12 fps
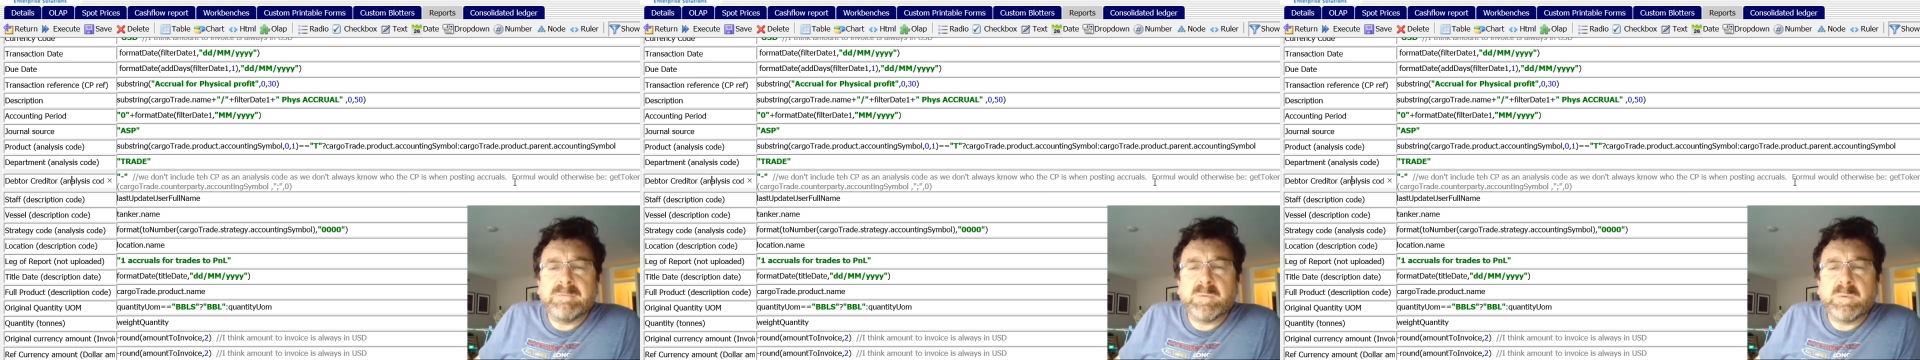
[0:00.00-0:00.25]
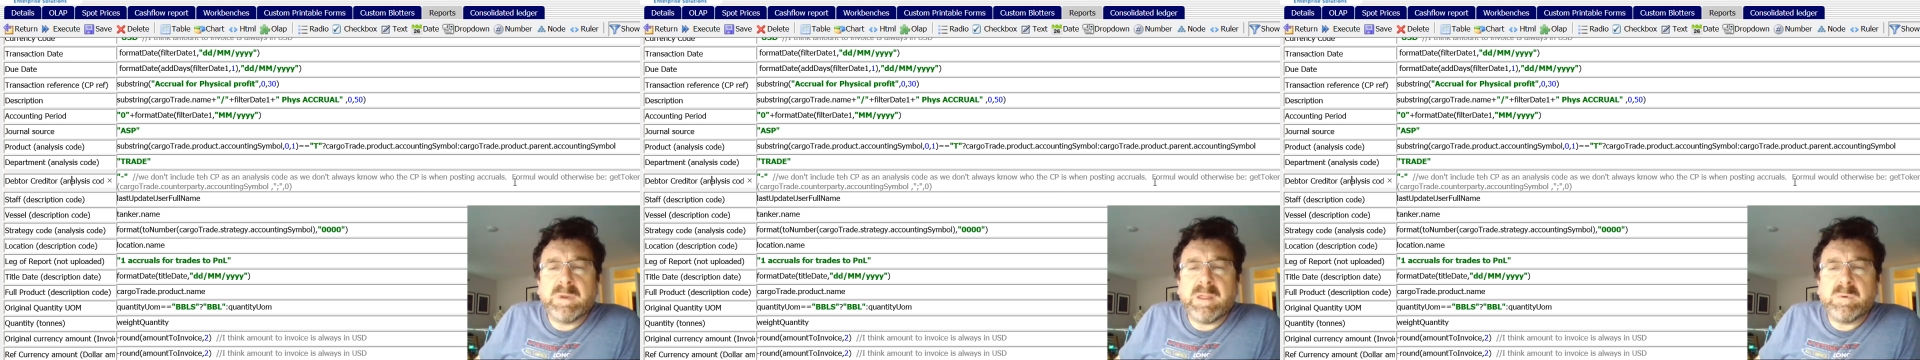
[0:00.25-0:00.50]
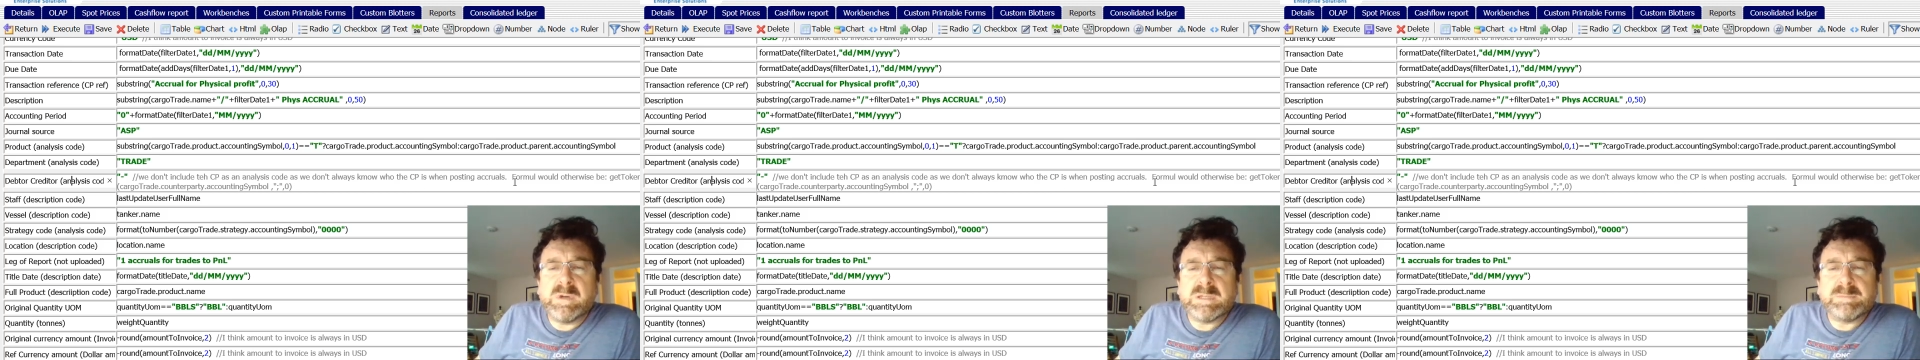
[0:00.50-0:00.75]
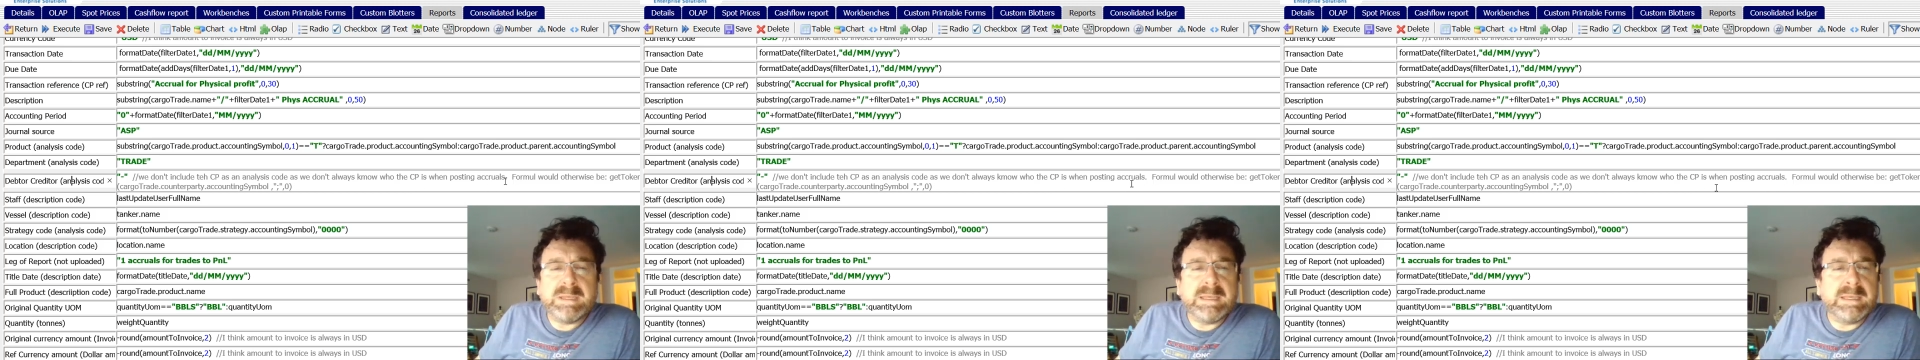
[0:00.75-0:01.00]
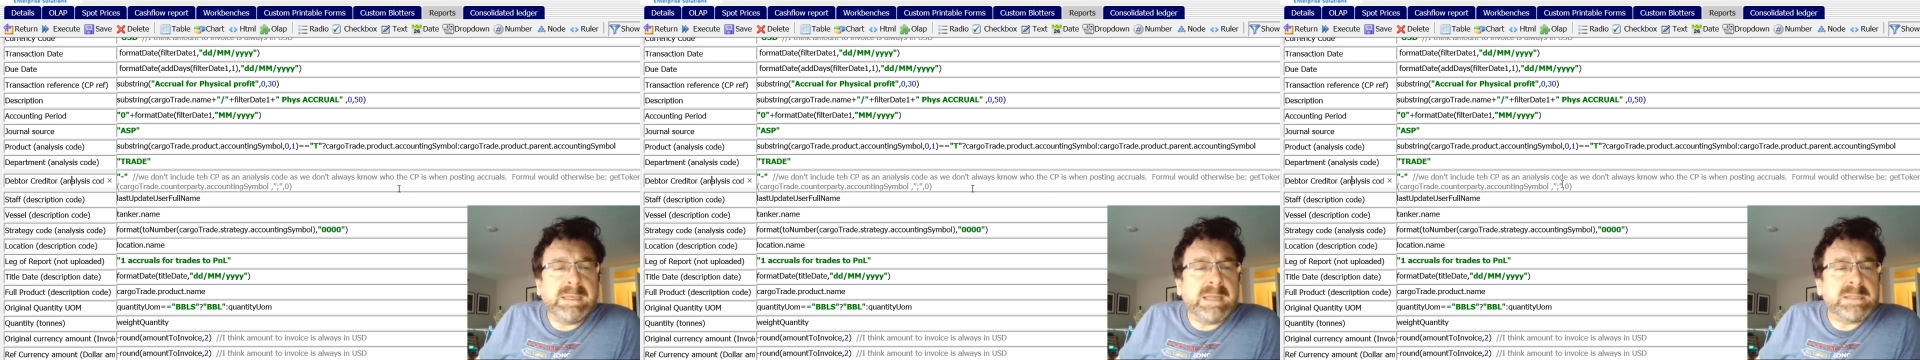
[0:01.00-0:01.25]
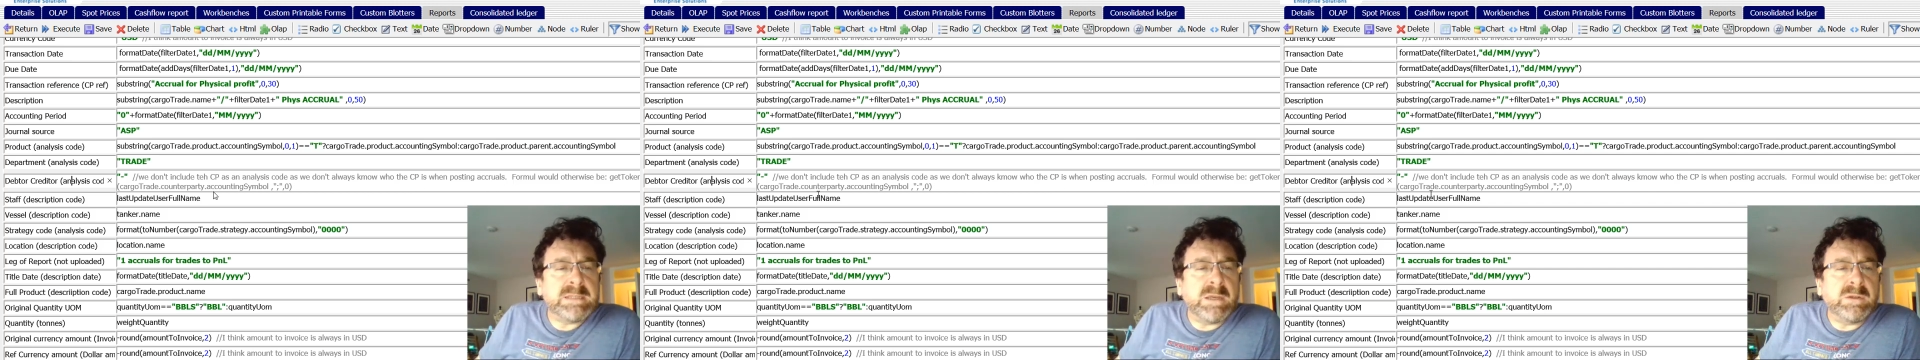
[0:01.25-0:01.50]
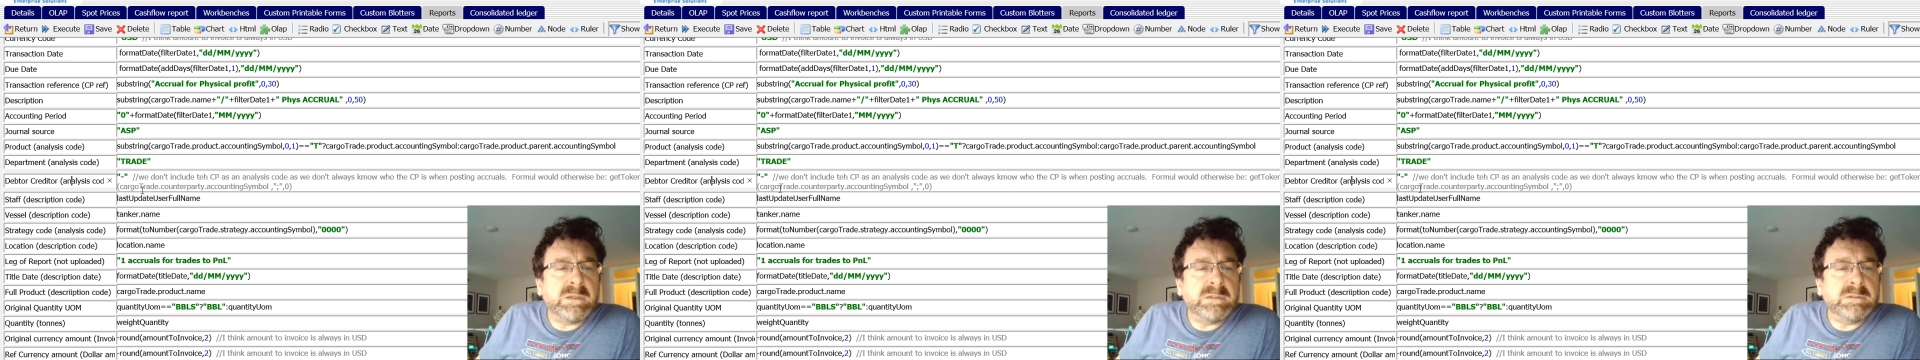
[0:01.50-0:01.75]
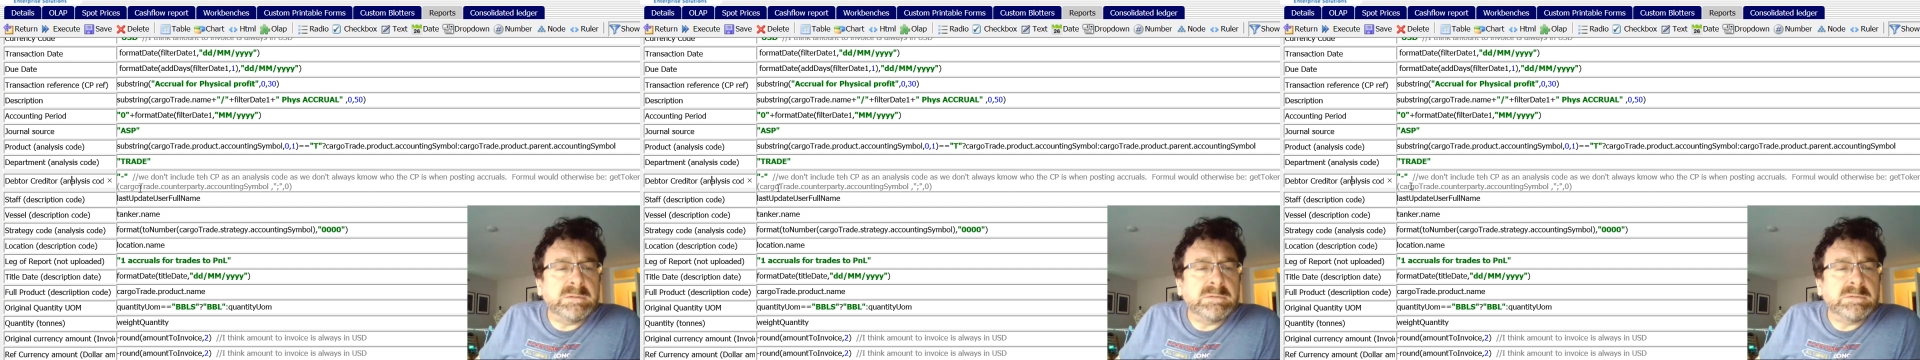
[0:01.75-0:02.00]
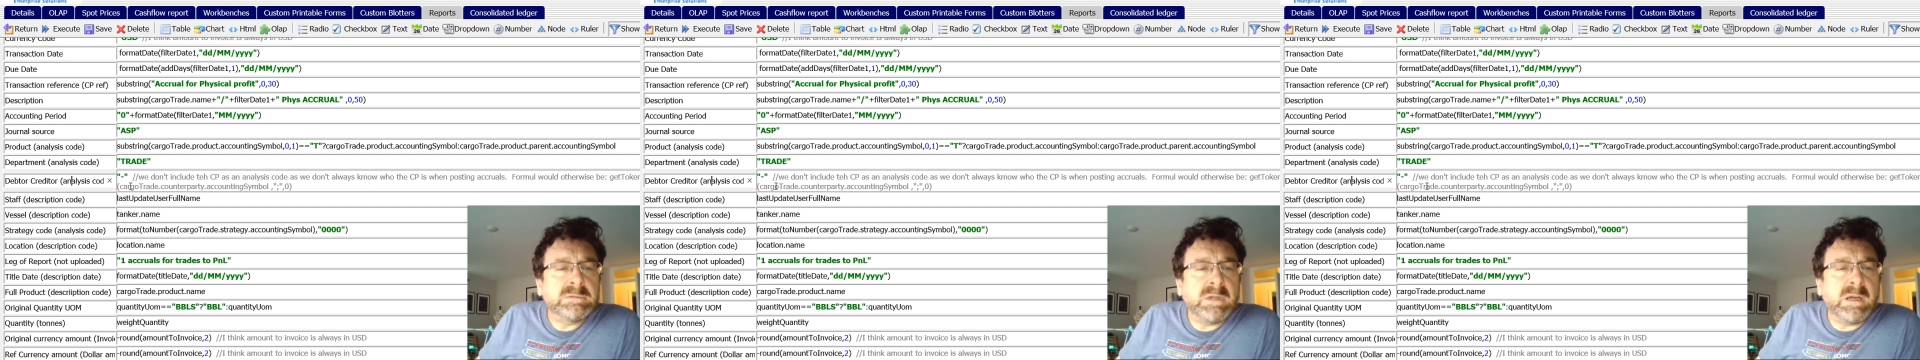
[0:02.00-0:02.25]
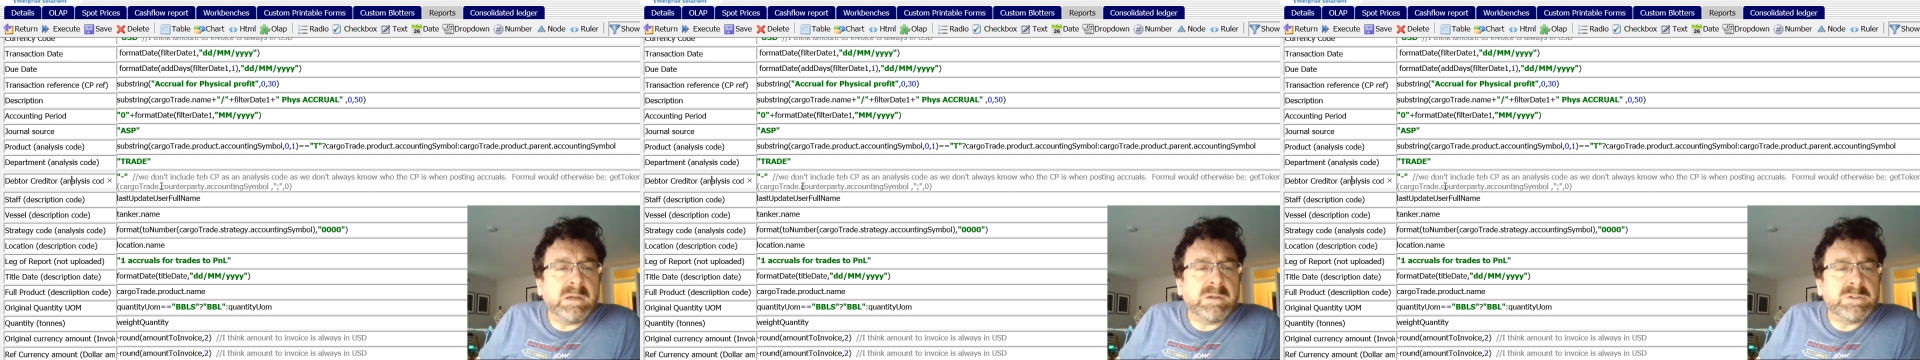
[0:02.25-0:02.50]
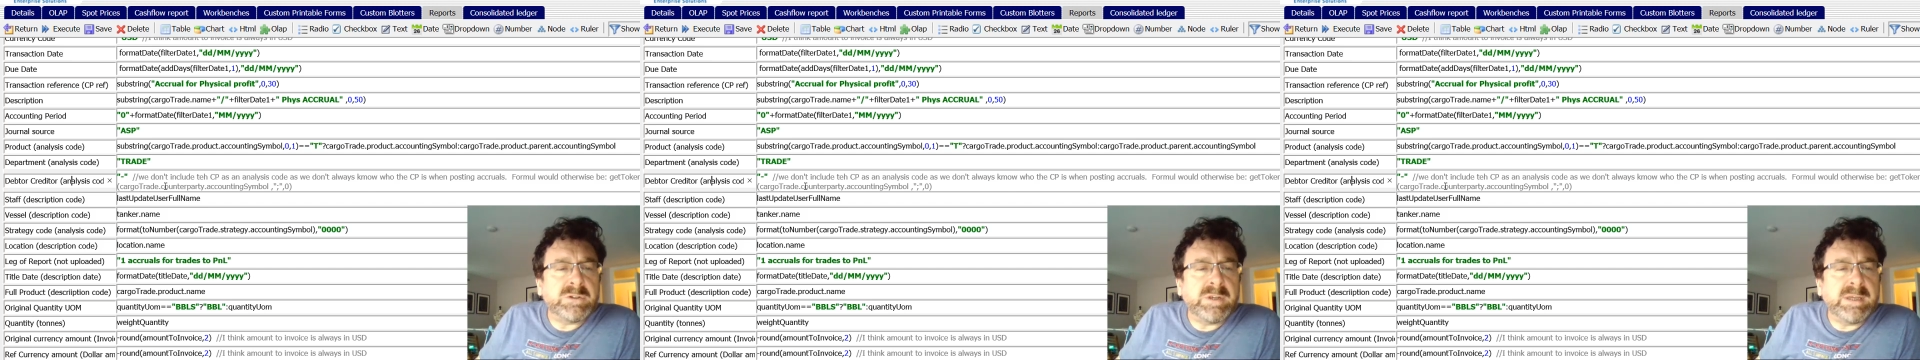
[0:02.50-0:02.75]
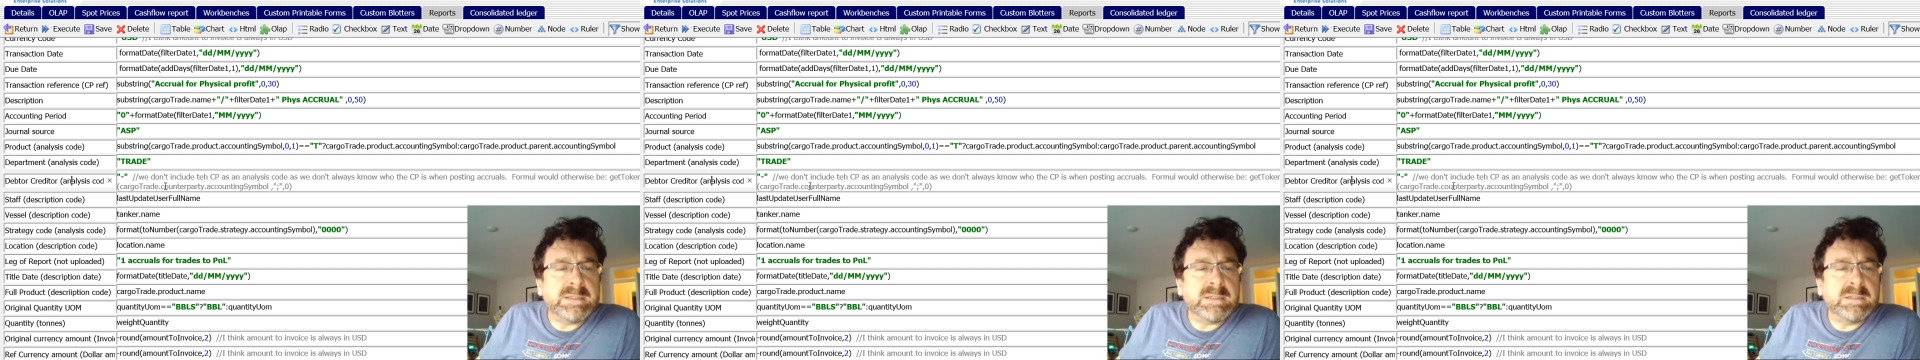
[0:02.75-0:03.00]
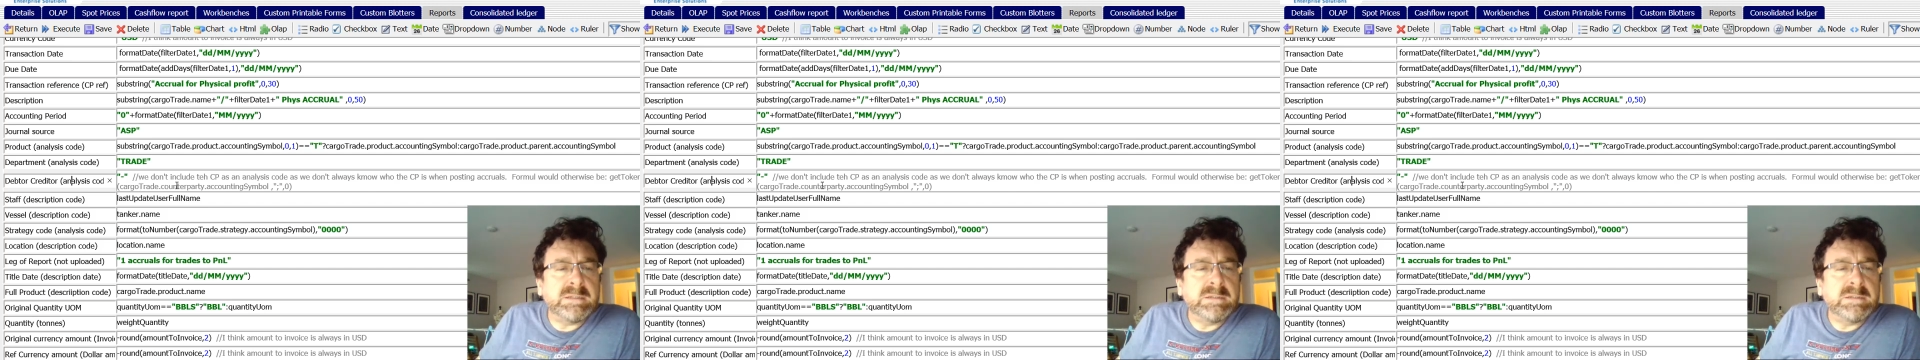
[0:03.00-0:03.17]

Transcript: Formula would otherwise be get token, cargo trade,